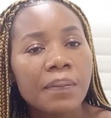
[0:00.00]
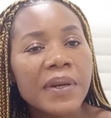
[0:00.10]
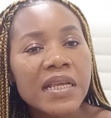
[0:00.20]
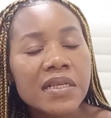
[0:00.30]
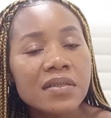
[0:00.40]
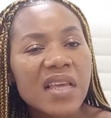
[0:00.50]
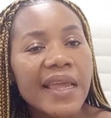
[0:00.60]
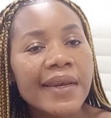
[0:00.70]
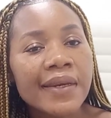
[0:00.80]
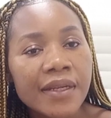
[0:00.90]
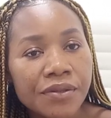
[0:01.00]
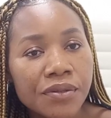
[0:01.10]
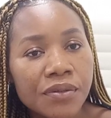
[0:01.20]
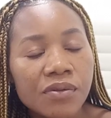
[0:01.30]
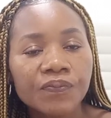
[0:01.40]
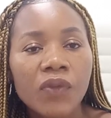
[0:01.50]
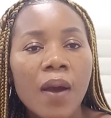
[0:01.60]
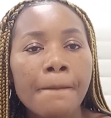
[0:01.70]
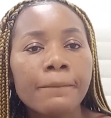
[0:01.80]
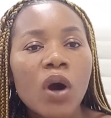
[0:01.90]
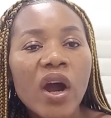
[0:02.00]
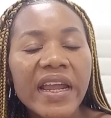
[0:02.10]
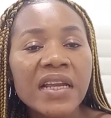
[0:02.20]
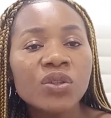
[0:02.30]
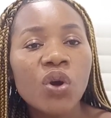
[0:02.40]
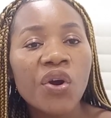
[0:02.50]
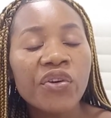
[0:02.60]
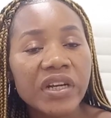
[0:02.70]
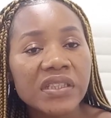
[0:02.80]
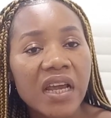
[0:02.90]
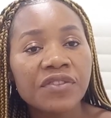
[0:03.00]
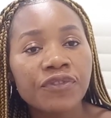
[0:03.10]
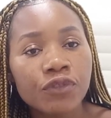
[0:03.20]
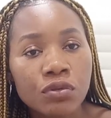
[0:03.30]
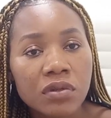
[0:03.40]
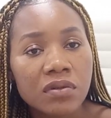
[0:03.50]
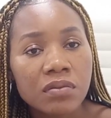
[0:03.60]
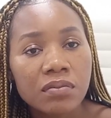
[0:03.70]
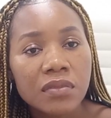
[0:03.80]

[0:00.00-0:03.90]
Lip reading: please, a little, pour in your grated fruits.